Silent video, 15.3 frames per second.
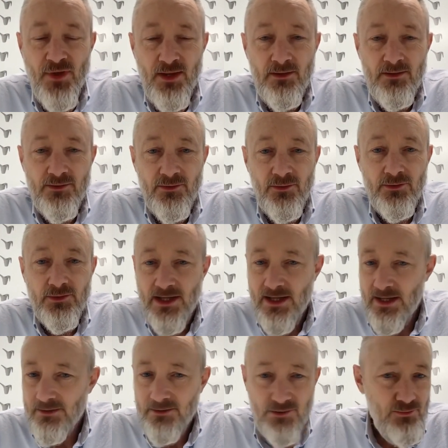So can't
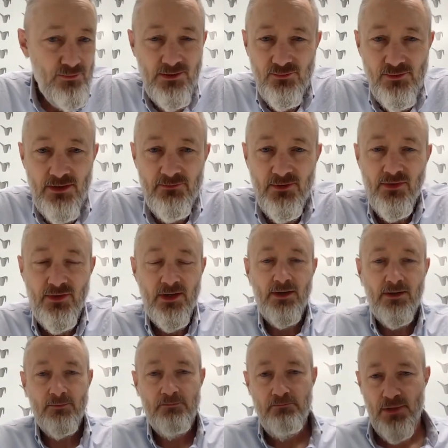do everything,
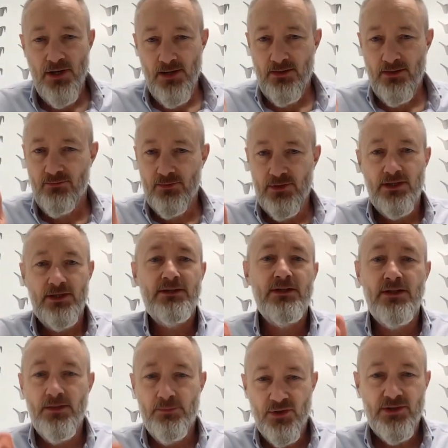but really
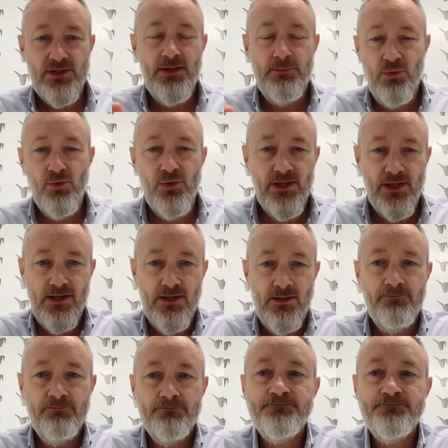deliberately pulling in.